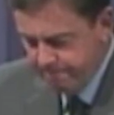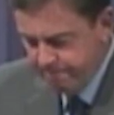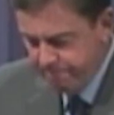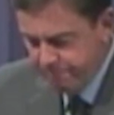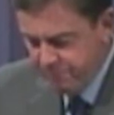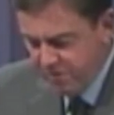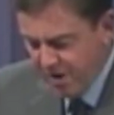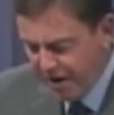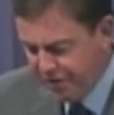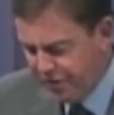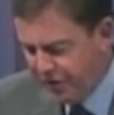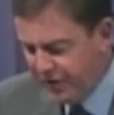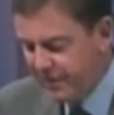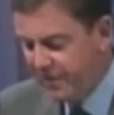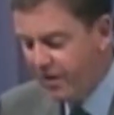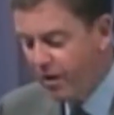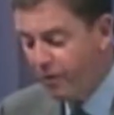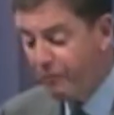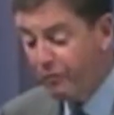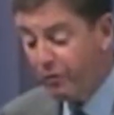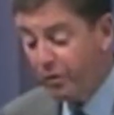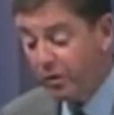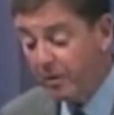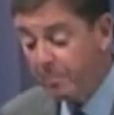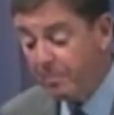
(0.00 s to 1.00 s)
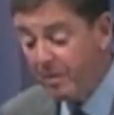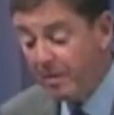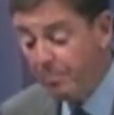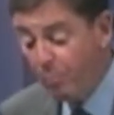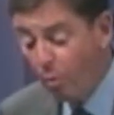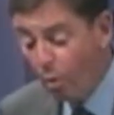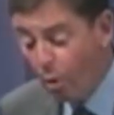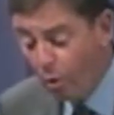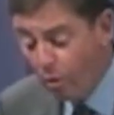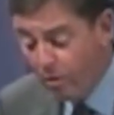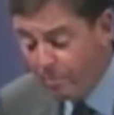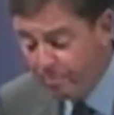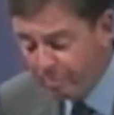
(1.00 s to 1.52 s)
Nothing, therefore, can be
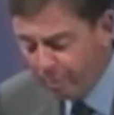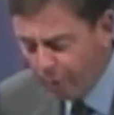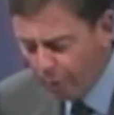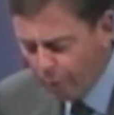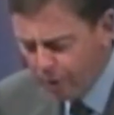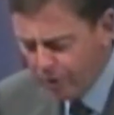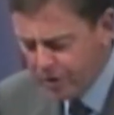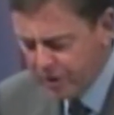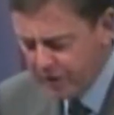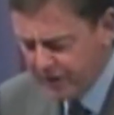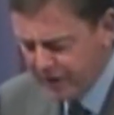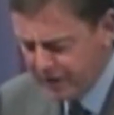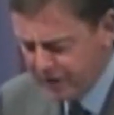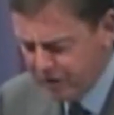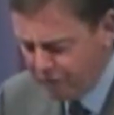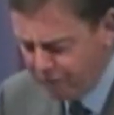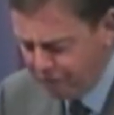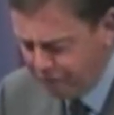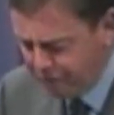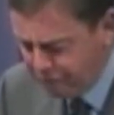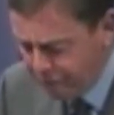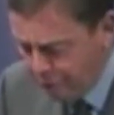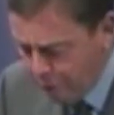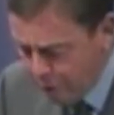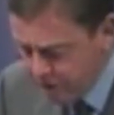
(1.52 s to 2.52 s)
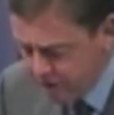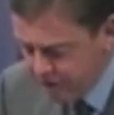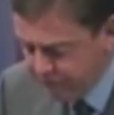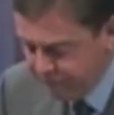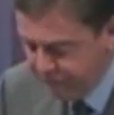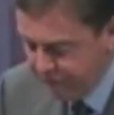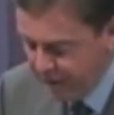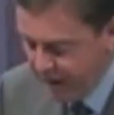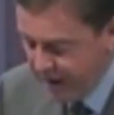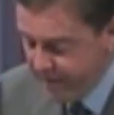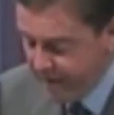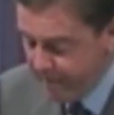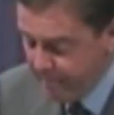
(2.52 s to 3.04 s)
more important than to
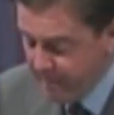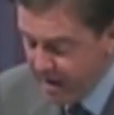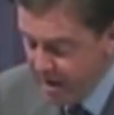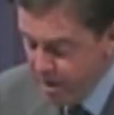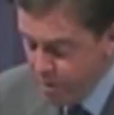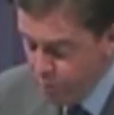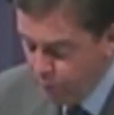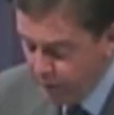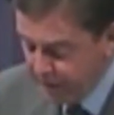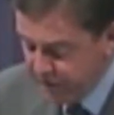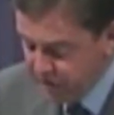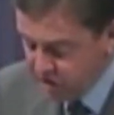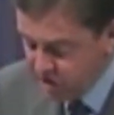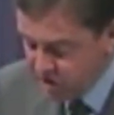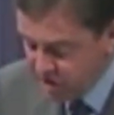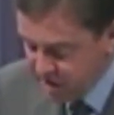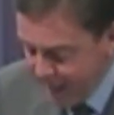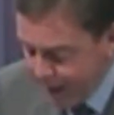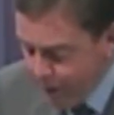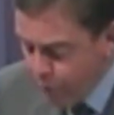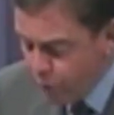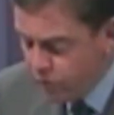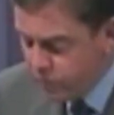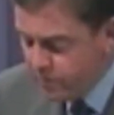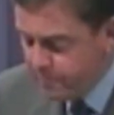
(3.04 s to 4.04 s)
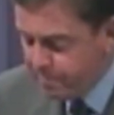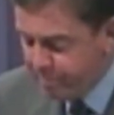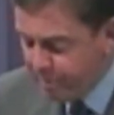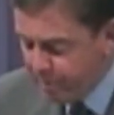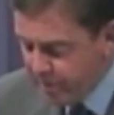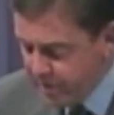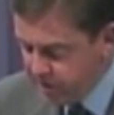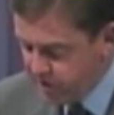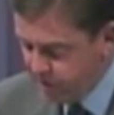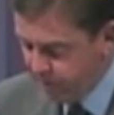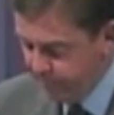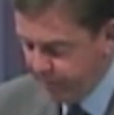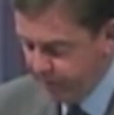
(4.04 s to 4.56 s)
fortify them with sound
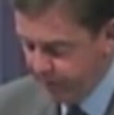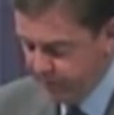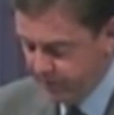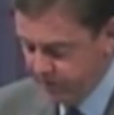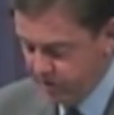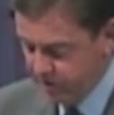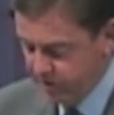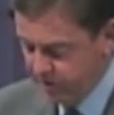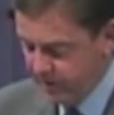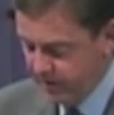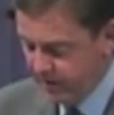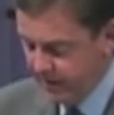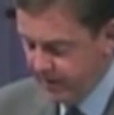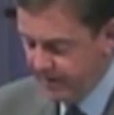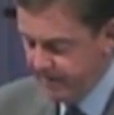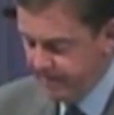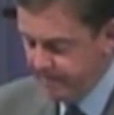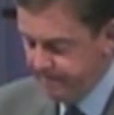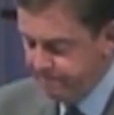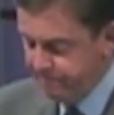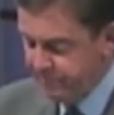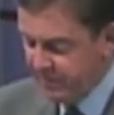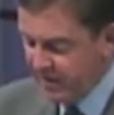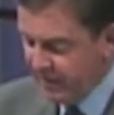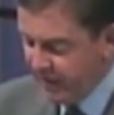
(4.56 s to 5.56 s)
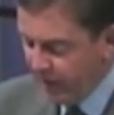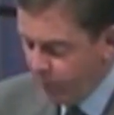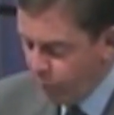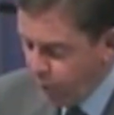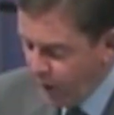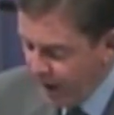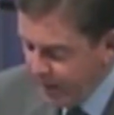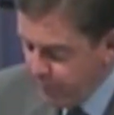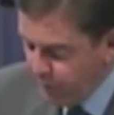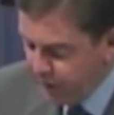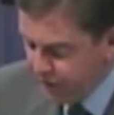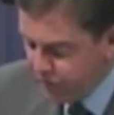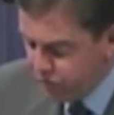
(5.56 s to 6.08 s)
principles that
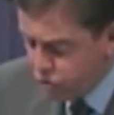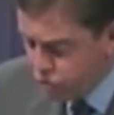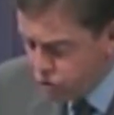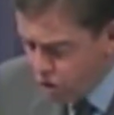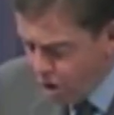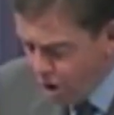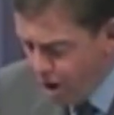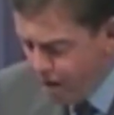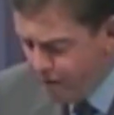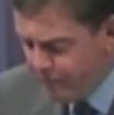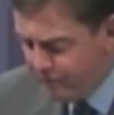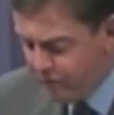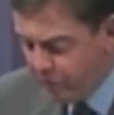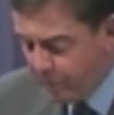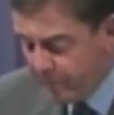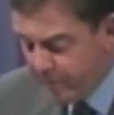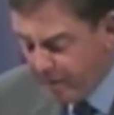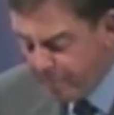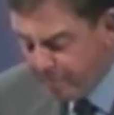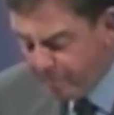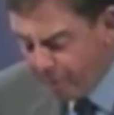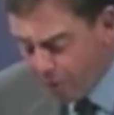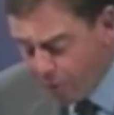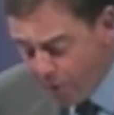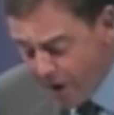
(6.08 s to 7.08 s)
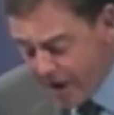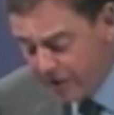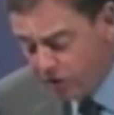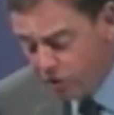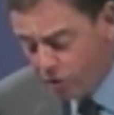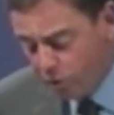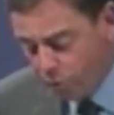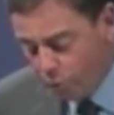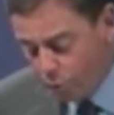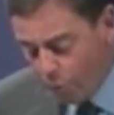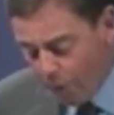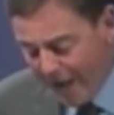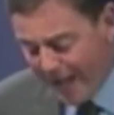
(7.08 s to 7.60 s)
when withdrawn from the
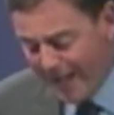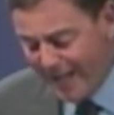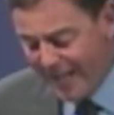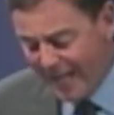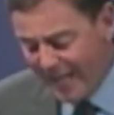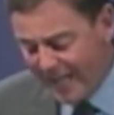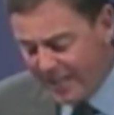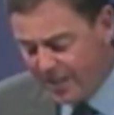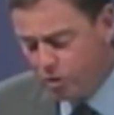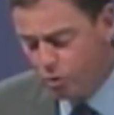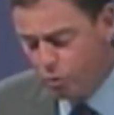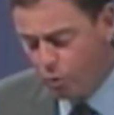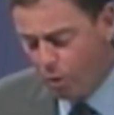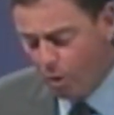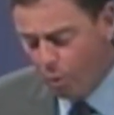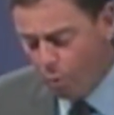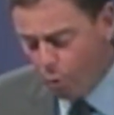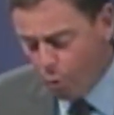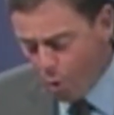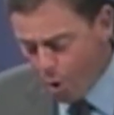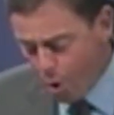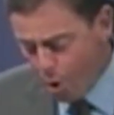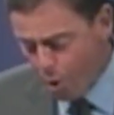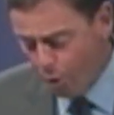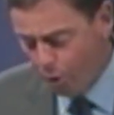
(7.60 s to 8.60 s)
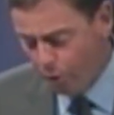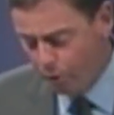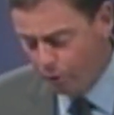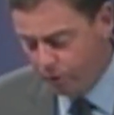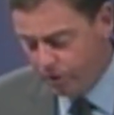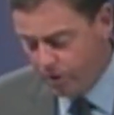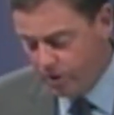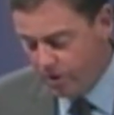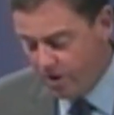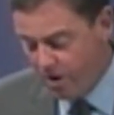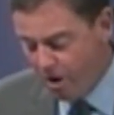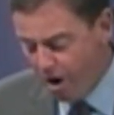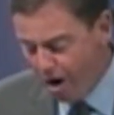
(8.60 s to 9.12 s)
parental wing into a
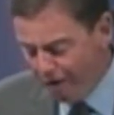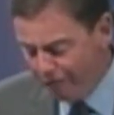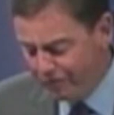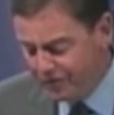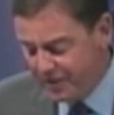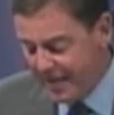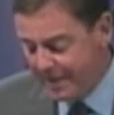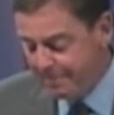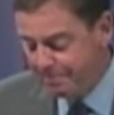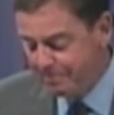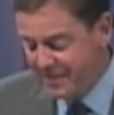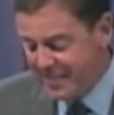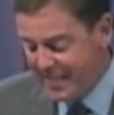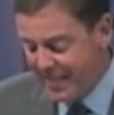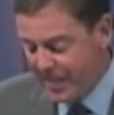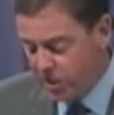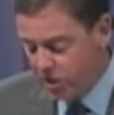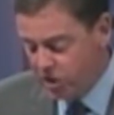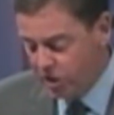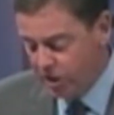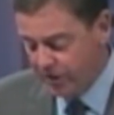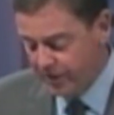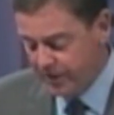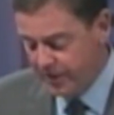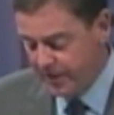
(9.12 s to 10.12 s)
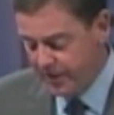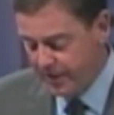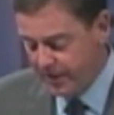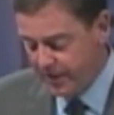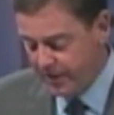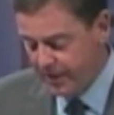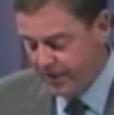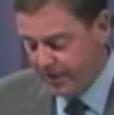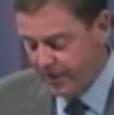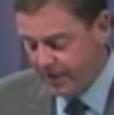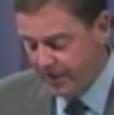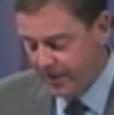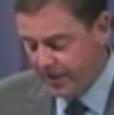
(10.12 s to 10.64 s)
world of temptation,
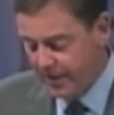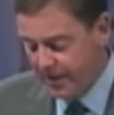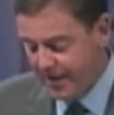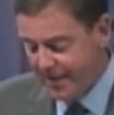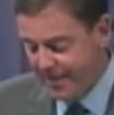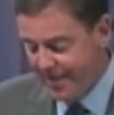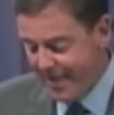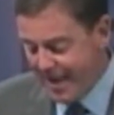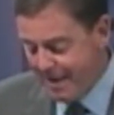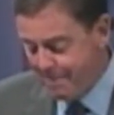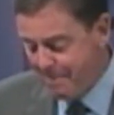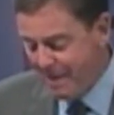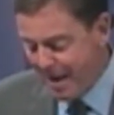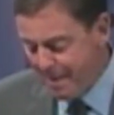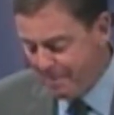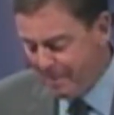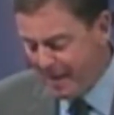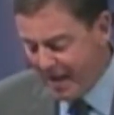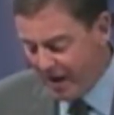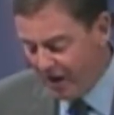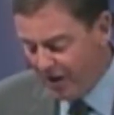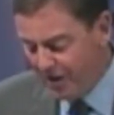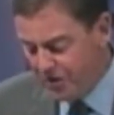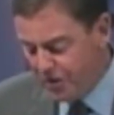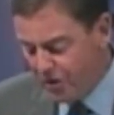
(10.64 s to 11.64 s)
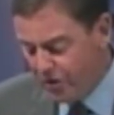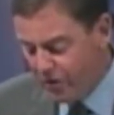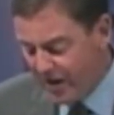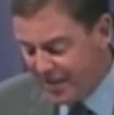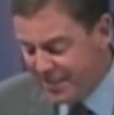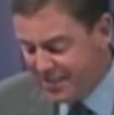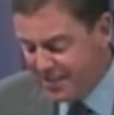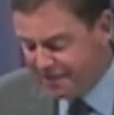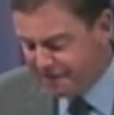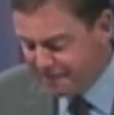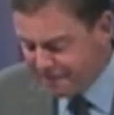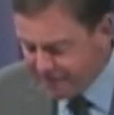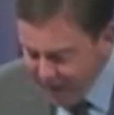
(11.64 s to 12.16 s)
they may be under a
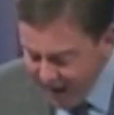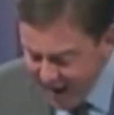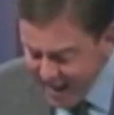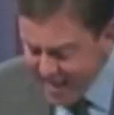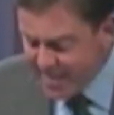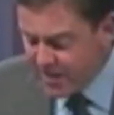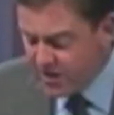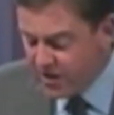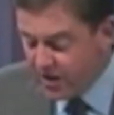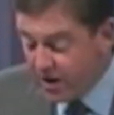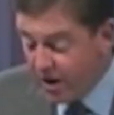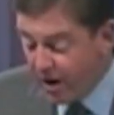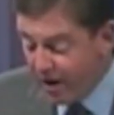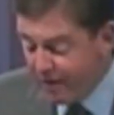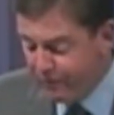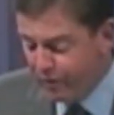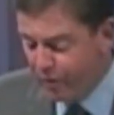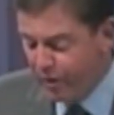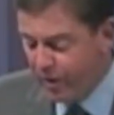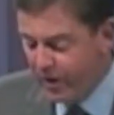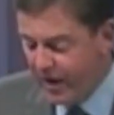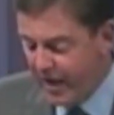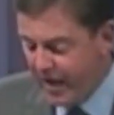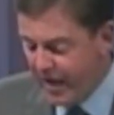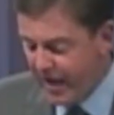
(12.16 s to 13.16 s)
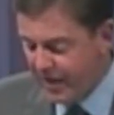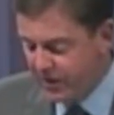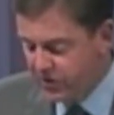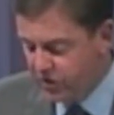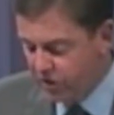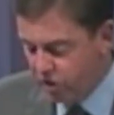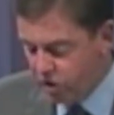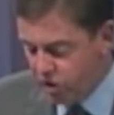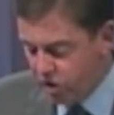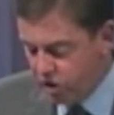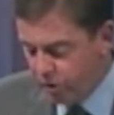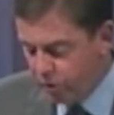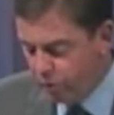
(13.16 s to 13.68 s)
divine cover as
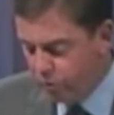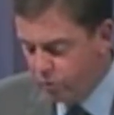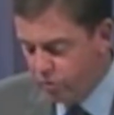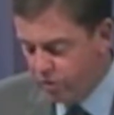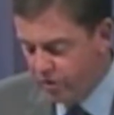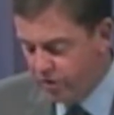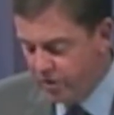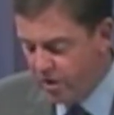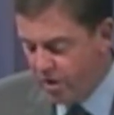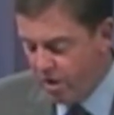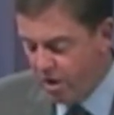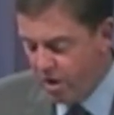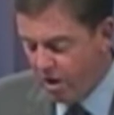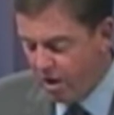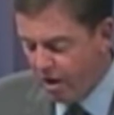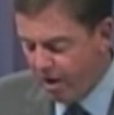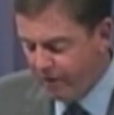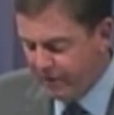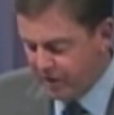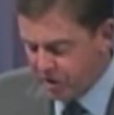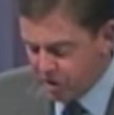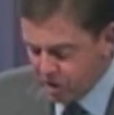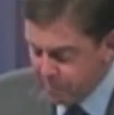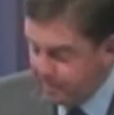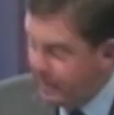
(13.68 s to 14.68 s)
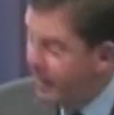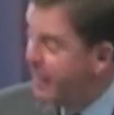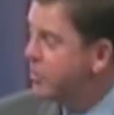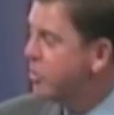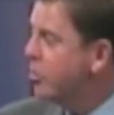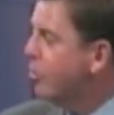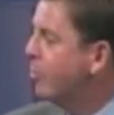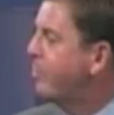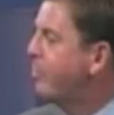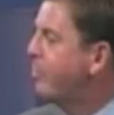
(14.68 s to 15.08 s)
the children of a special